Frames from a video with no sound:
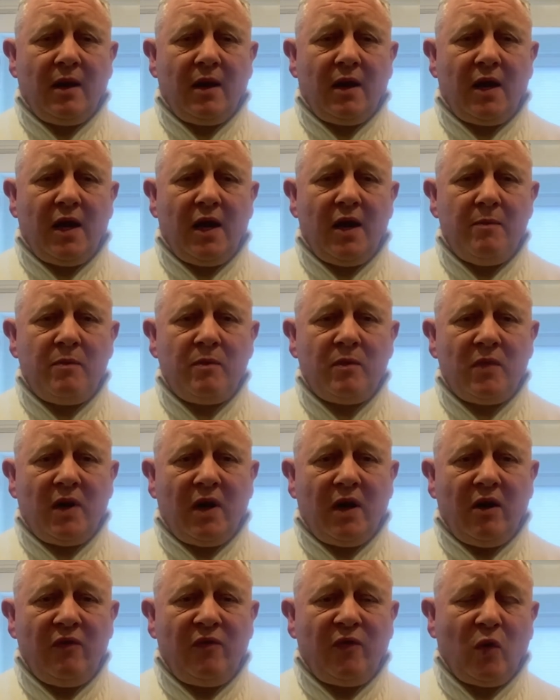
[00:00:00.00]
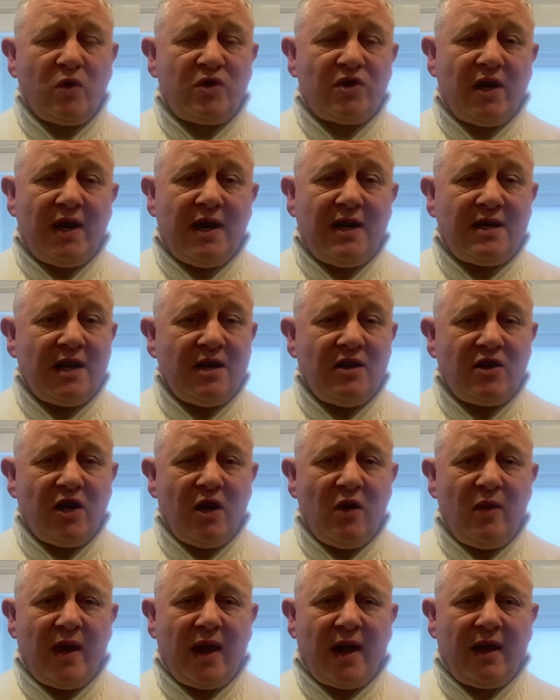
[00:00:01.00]
Unfortunately, he didn't
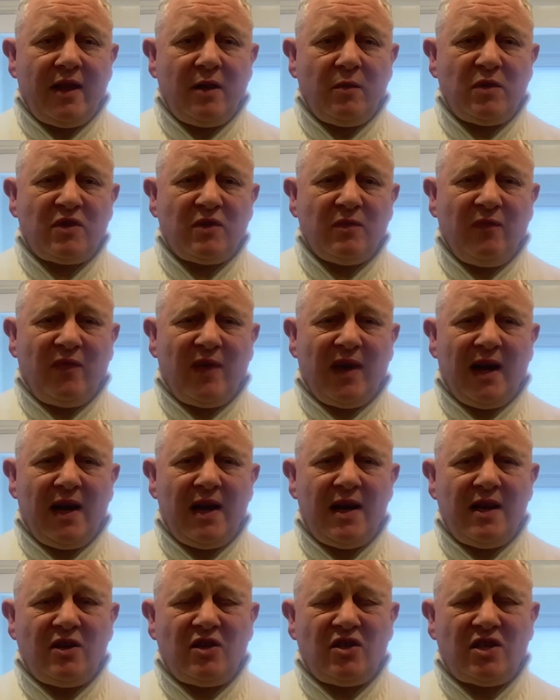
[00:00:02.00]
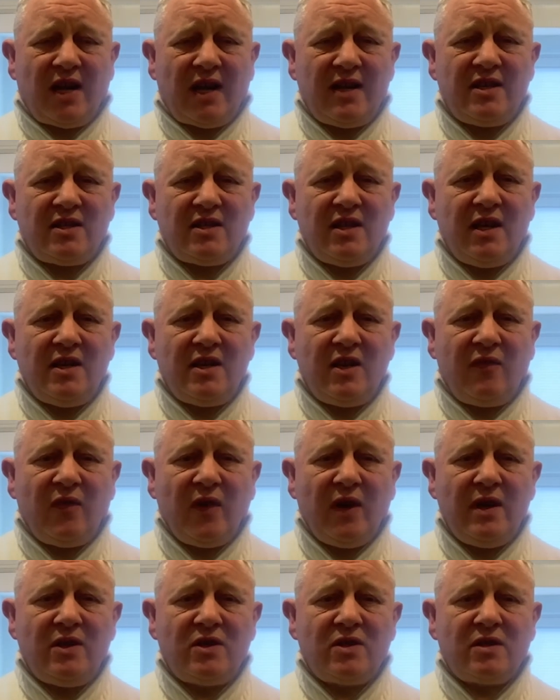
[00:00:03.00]
do that, and there were some fairly chastening
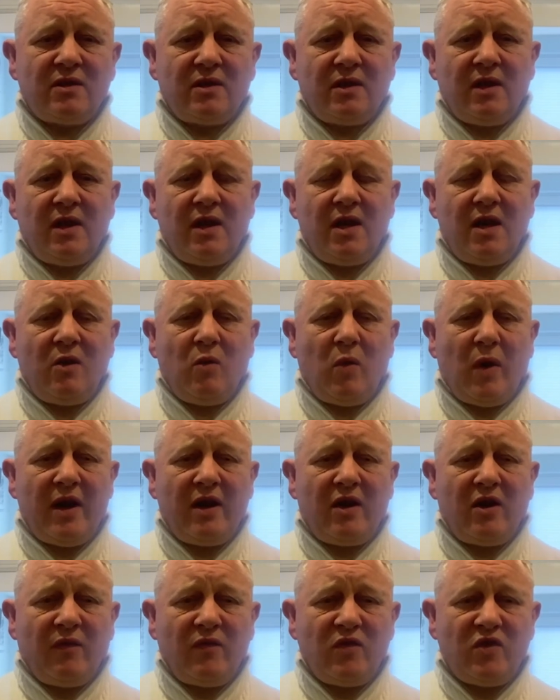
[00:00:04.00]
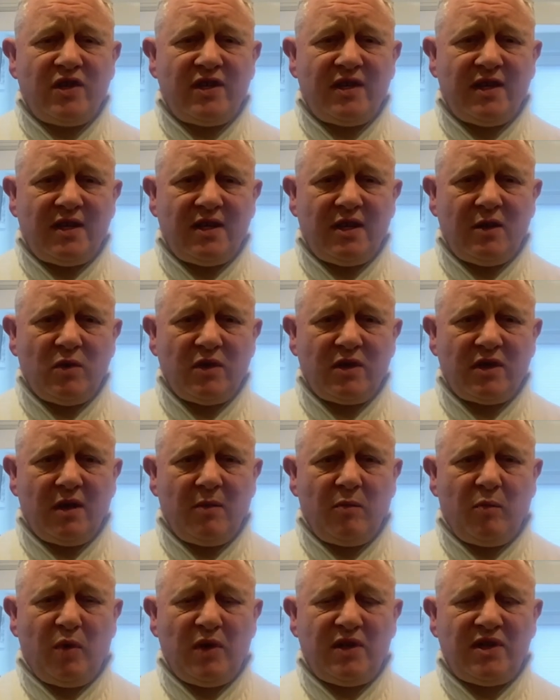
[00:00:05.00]
defeats. Away at Coventry City was
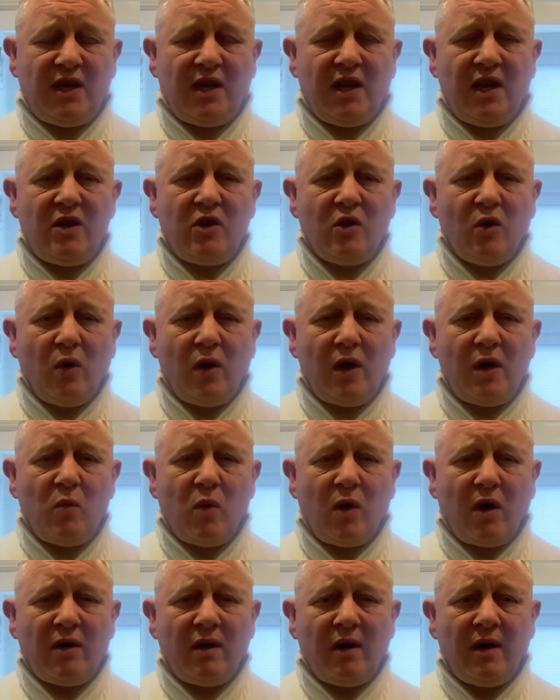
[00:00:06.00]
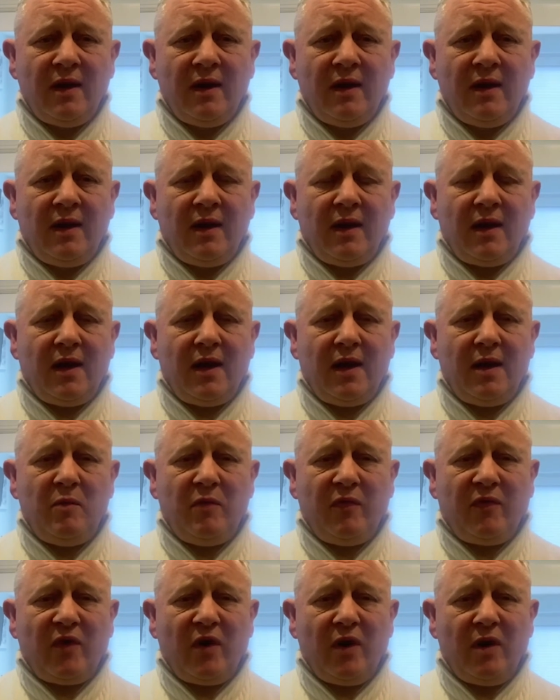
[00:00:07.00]
a particularly galling one
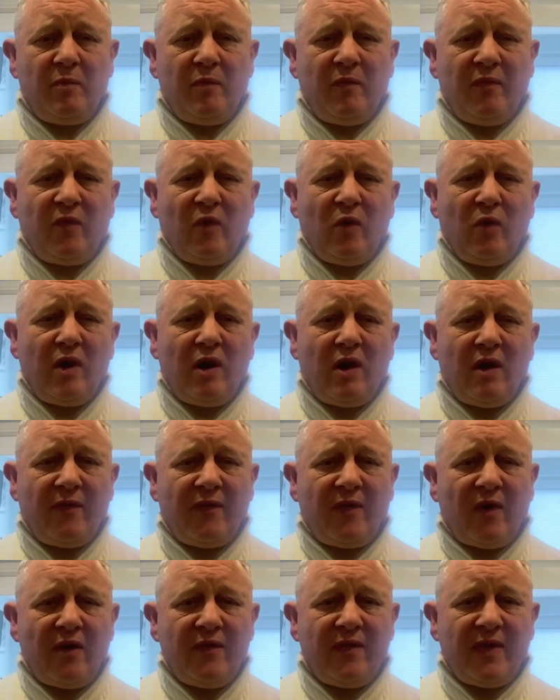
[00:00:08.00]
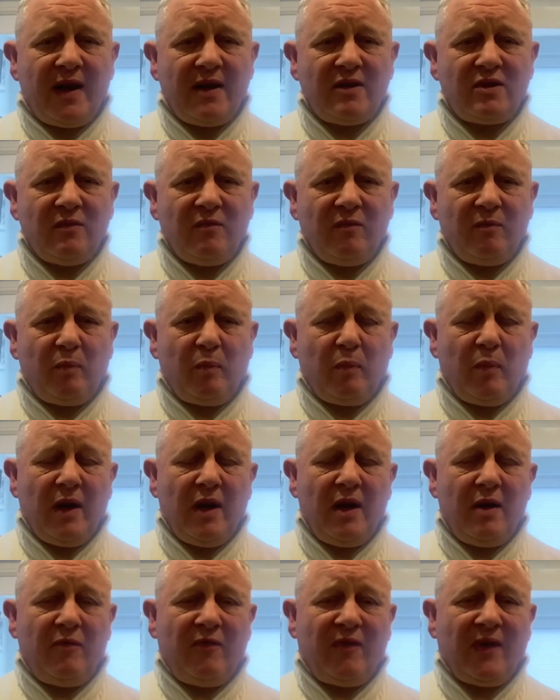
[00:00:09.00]
for 4,500
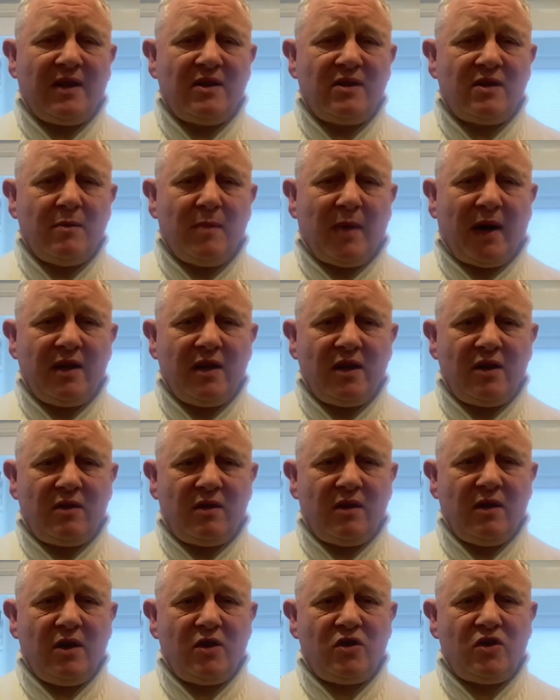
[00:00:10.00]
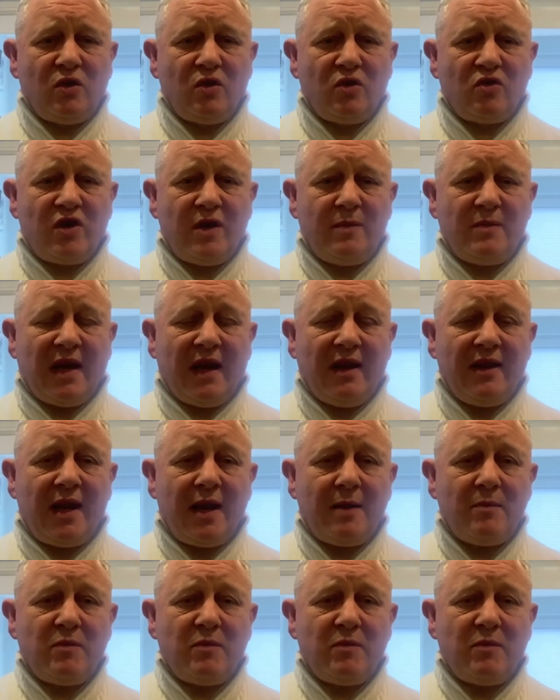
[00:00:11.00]
fans that made the short trip down the